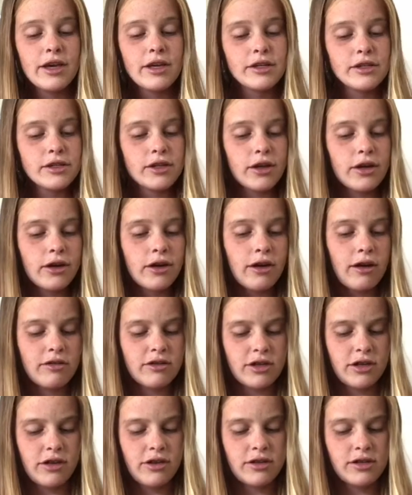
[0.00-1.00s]
So I'll
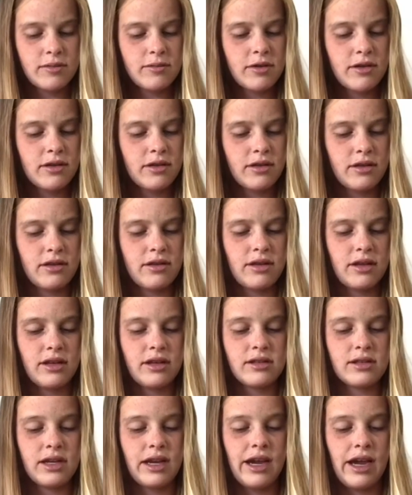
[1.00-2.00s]
show you some of the
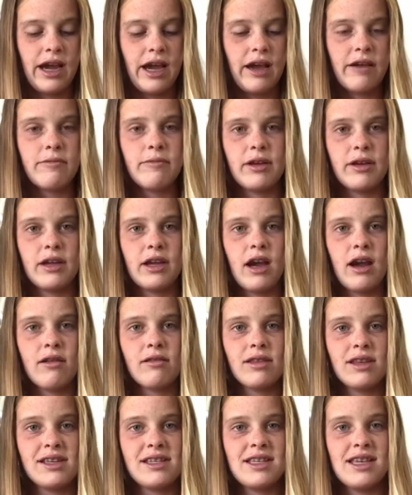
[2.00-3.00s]
things I have, but you
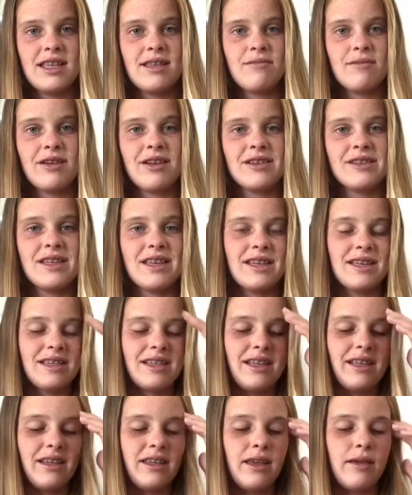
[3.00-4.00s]
can't really see them because they're
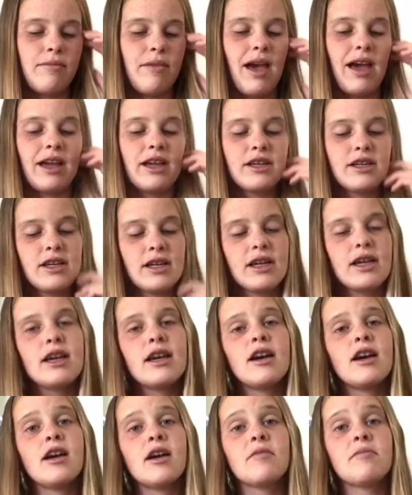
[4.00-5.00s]
still in their packaging,
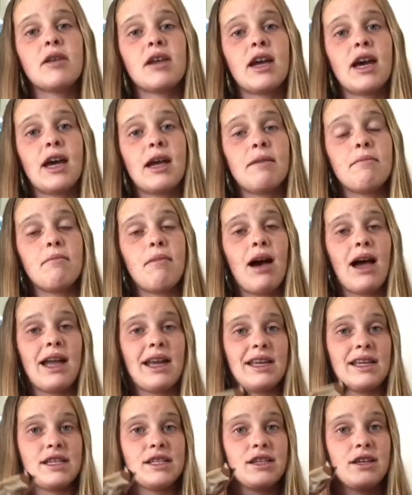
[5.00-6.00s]
but I
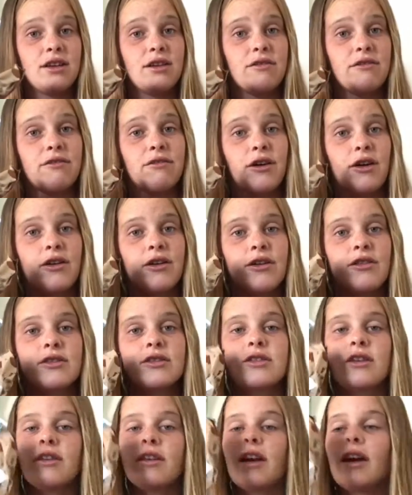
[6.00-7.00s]
might insert a photo.
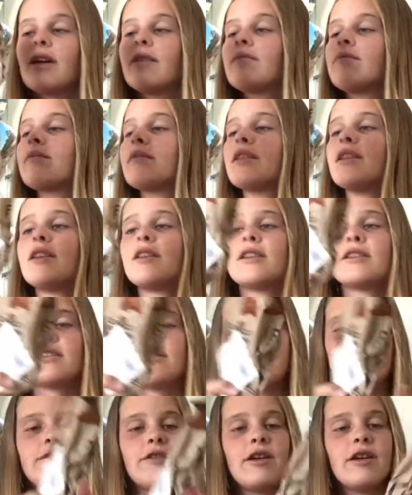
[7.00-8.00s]
So yeah,
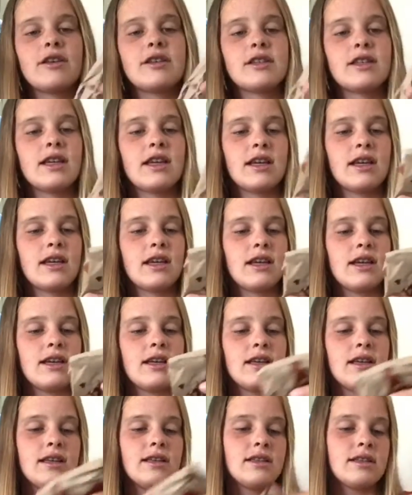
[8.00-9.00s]
the first thing
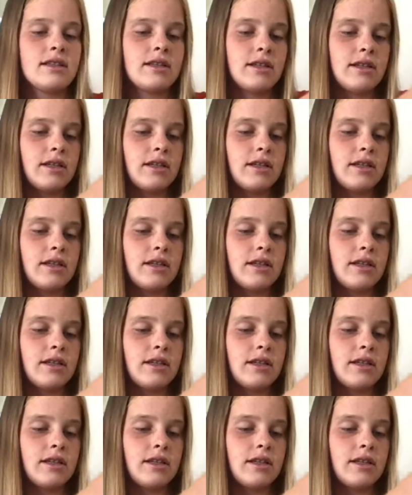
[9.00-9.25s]
is